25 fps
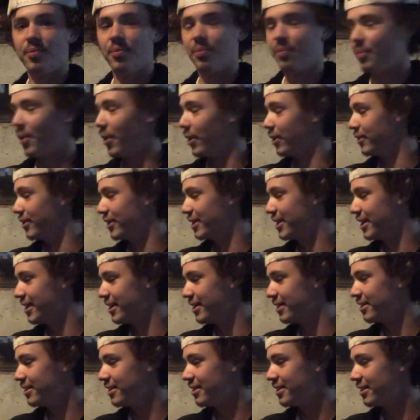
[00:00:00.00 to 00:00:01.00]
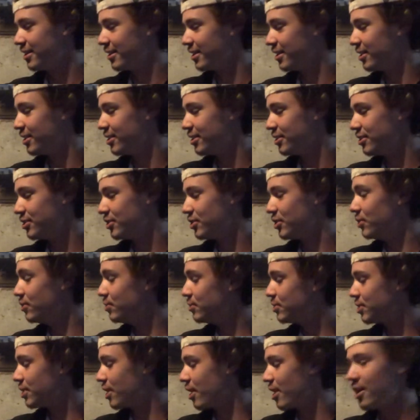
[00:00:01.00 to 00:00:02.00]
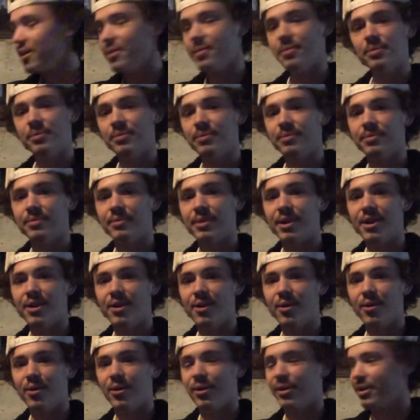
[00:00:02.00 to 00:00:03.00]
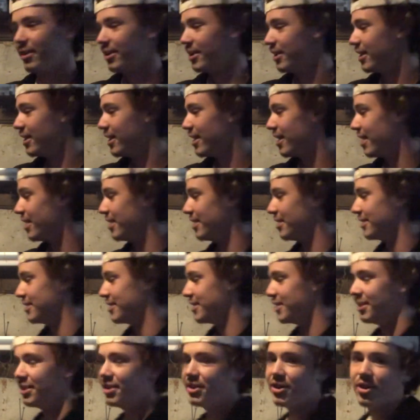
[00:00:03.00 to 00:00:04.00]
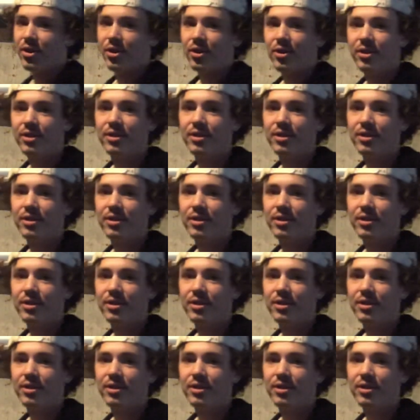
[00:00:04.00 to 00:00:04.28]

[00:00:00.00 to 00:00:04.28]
part of the kit, 2-chime air horn. And you know,